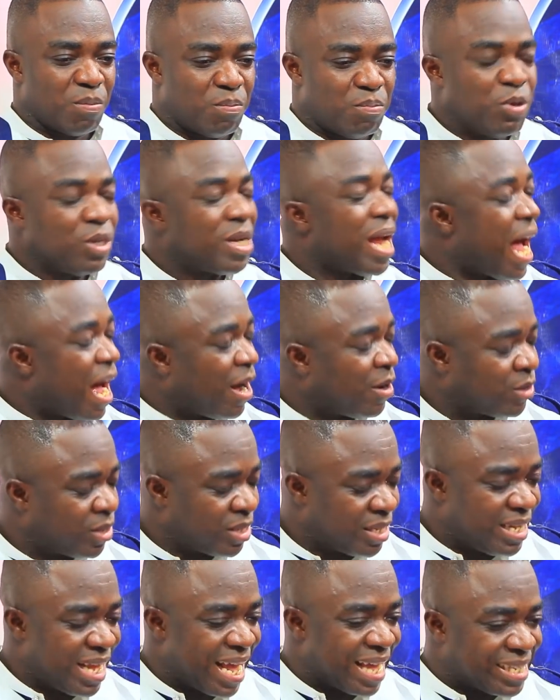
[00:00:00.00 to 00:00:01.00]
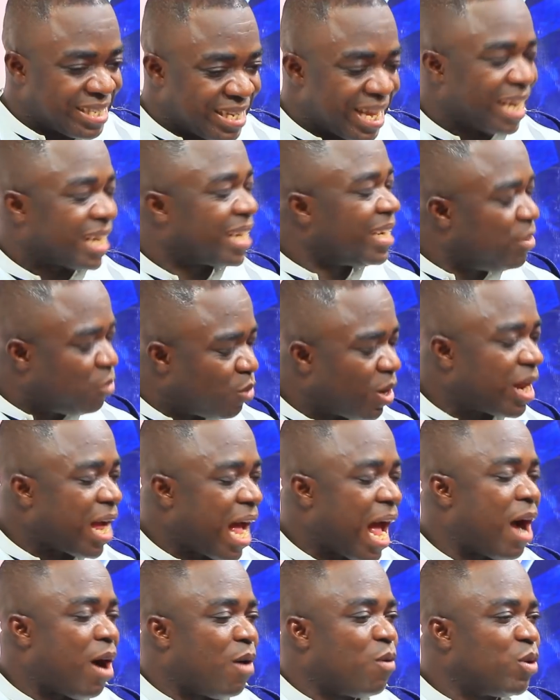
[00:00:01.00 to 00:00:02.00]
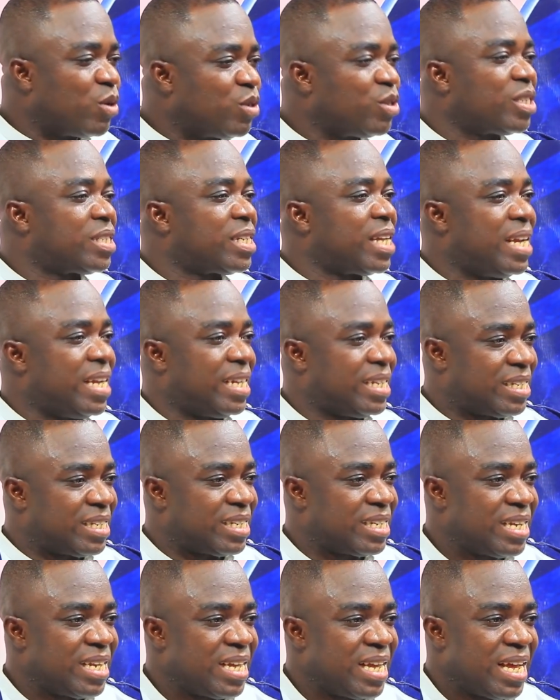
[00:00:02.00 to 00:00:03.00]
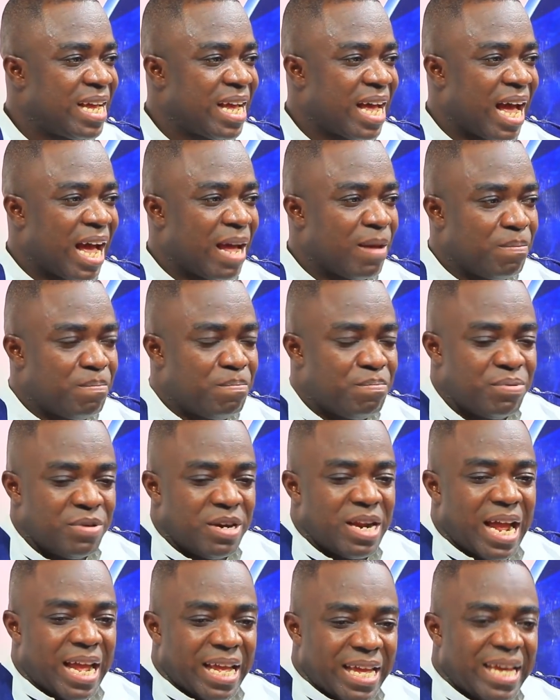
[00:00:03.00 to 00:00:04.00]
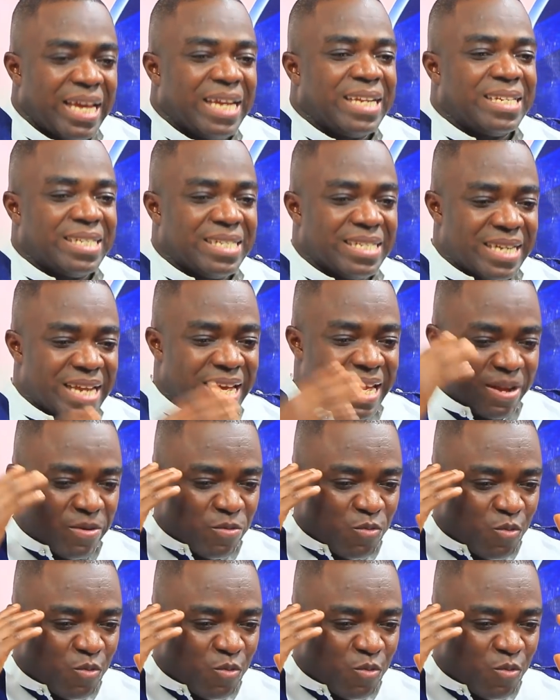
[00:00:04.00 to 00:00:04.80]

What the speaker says: put out exactly how I want to say it. I pray I get the